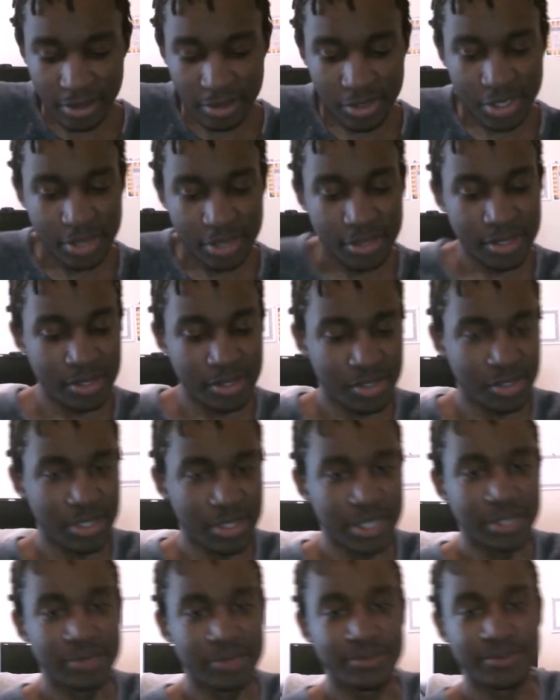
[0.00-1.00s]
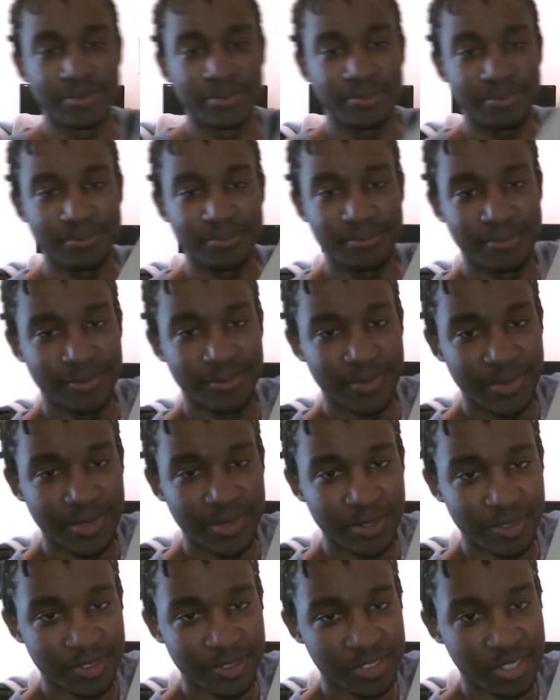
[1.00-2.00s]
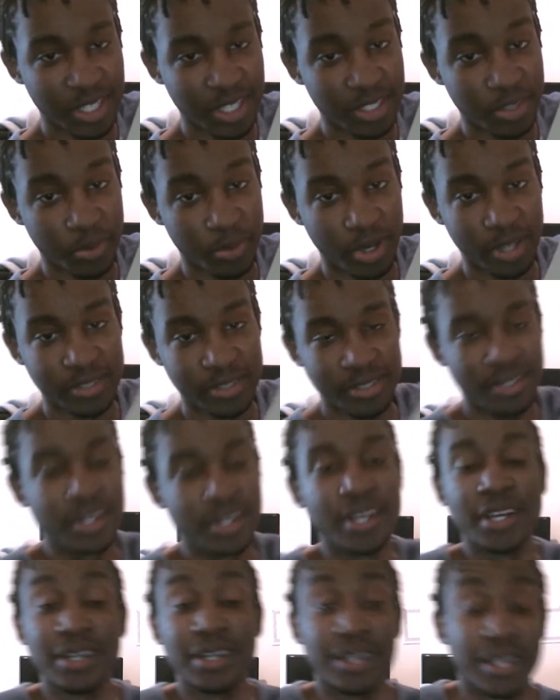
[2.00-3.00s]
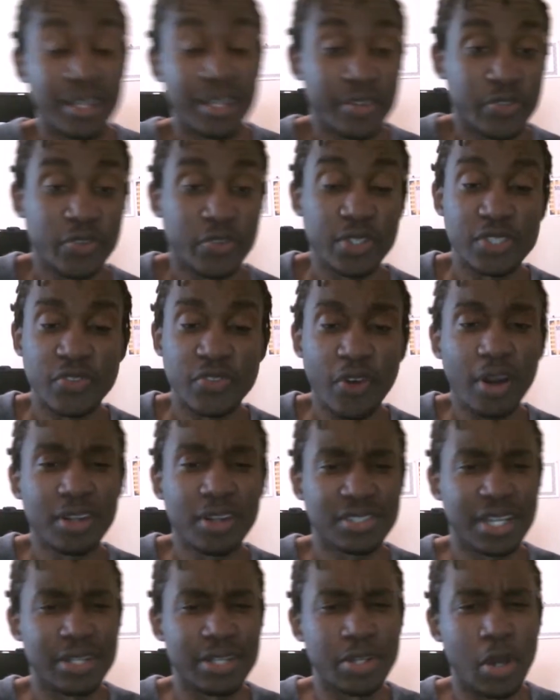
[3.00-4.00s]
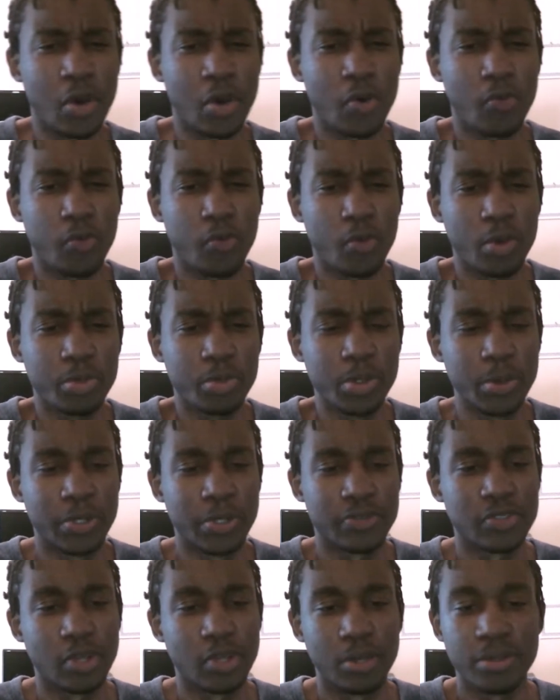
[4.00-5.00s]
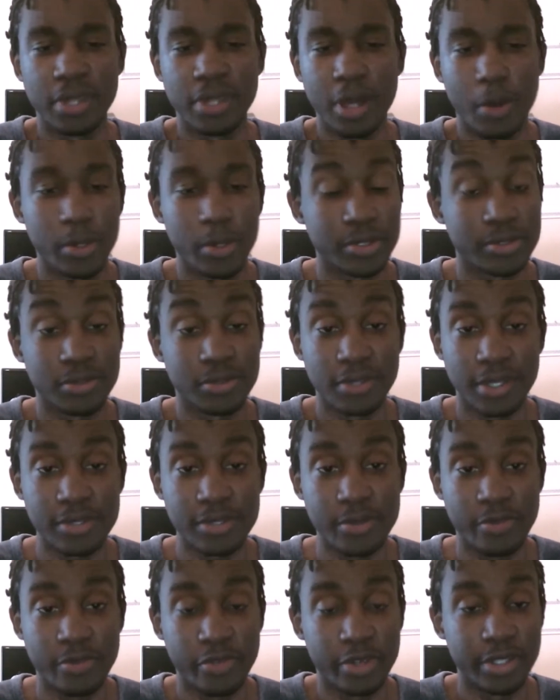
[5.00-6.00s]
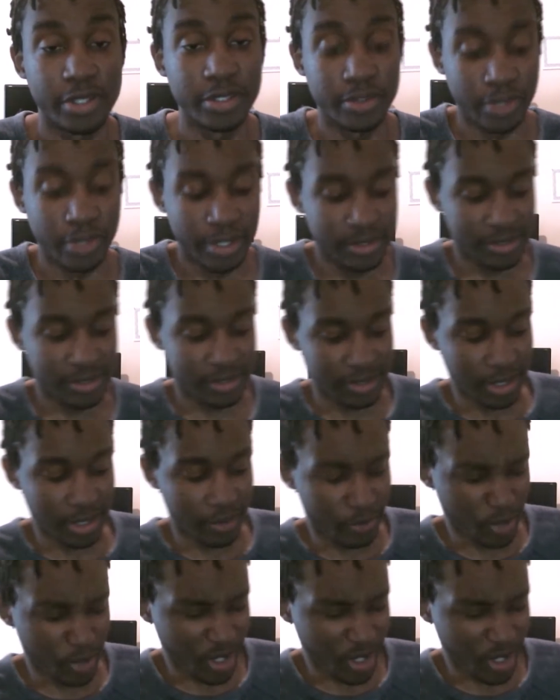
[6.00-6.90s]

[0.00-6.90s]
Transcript: a legit ninja side of the box here. And as far as I know, from what people have told me, they always do like some funny, crazy stuff